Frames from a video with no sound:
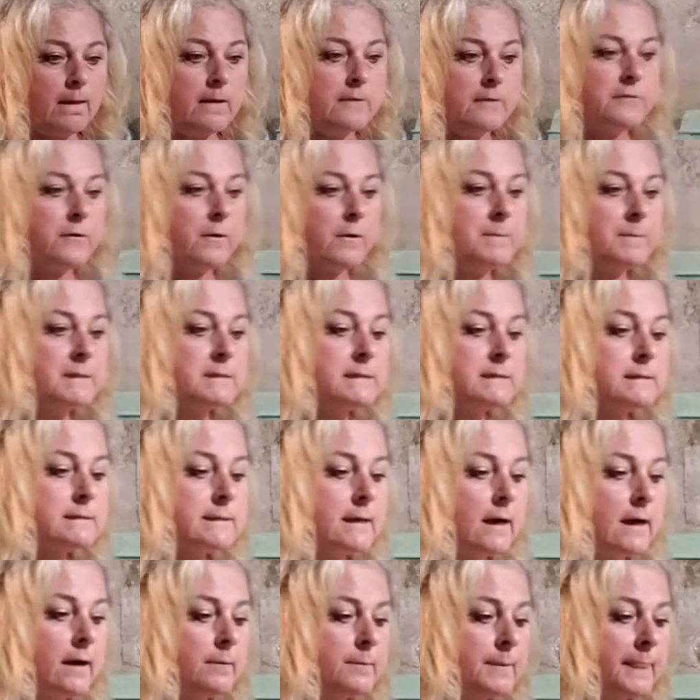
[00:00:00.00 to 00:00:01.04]
I'm going to
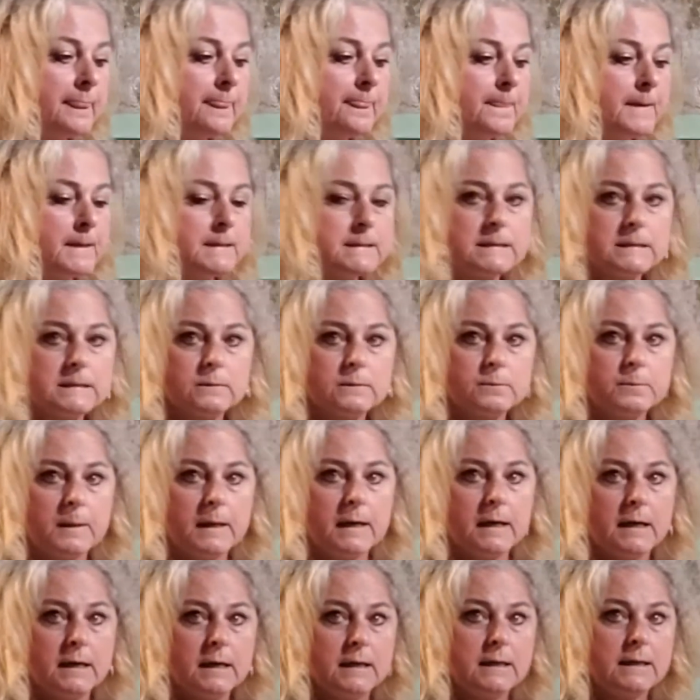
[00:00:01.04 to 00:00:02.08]
start with this
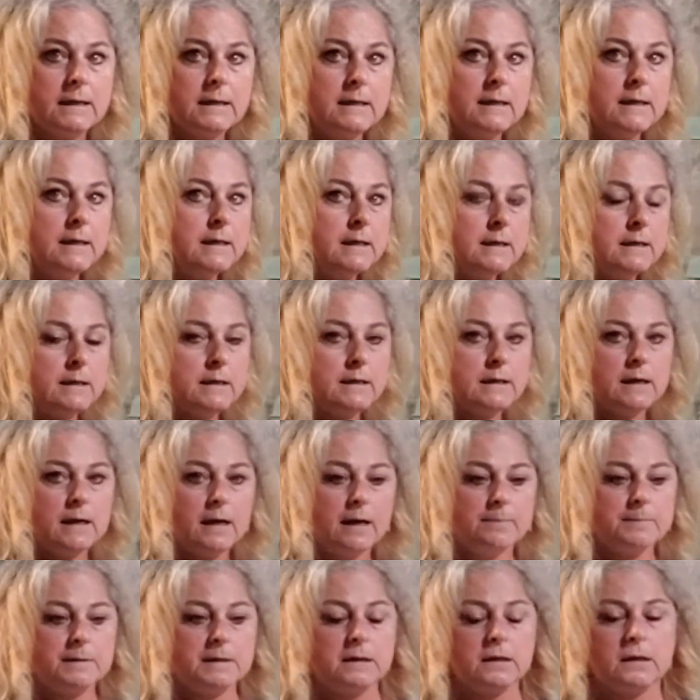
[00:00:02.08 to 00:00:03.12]
one.
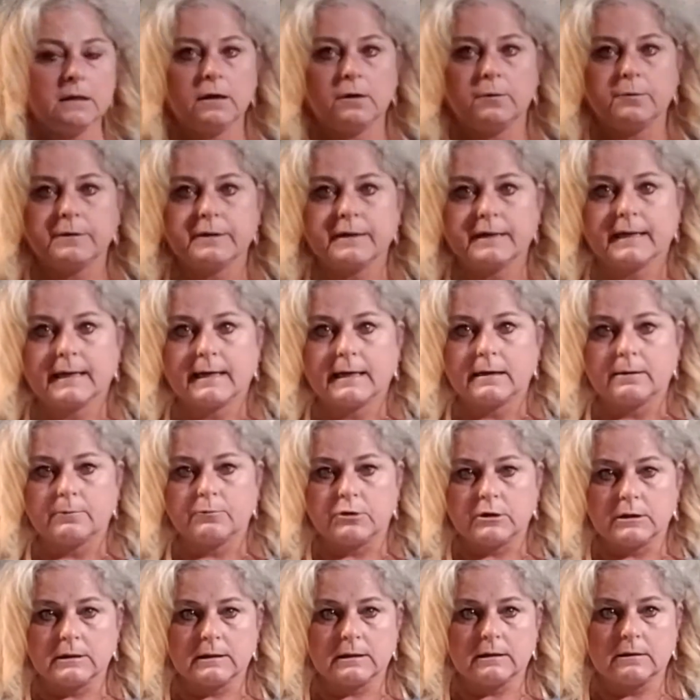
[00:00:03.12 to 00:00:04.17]
I'm going to lower the
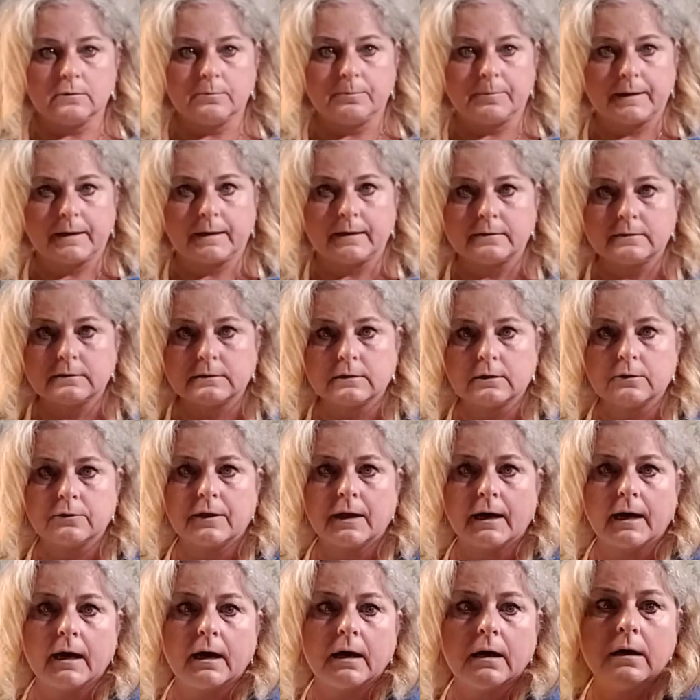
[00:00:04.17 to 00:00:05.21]
camera a little bit so
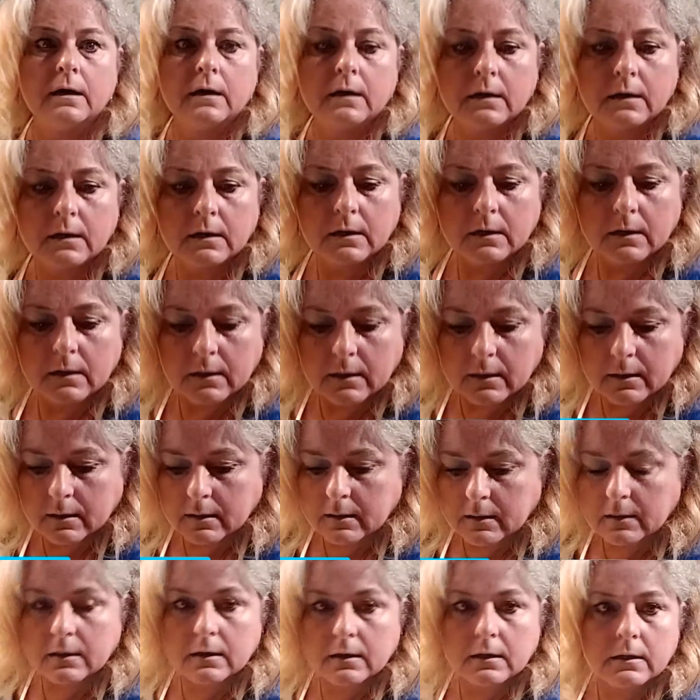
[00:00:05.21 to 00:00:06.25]
that,
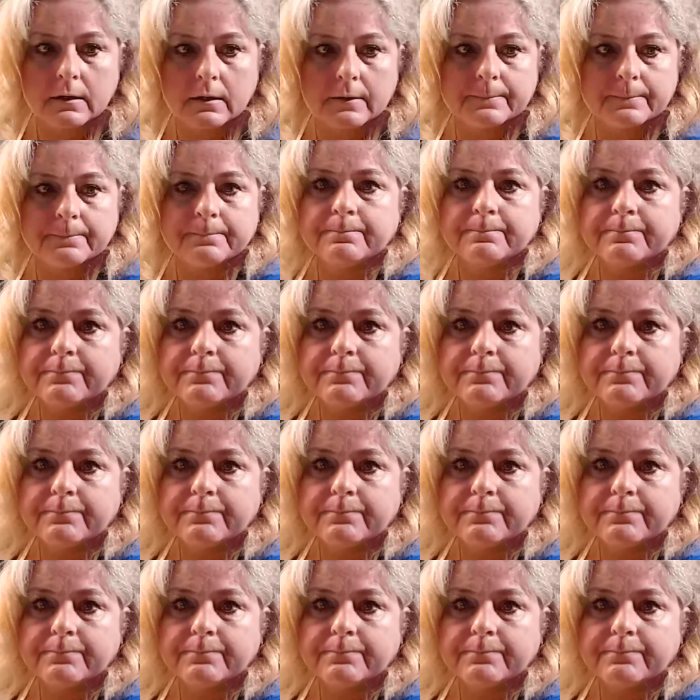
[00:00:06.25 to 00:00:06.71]
let's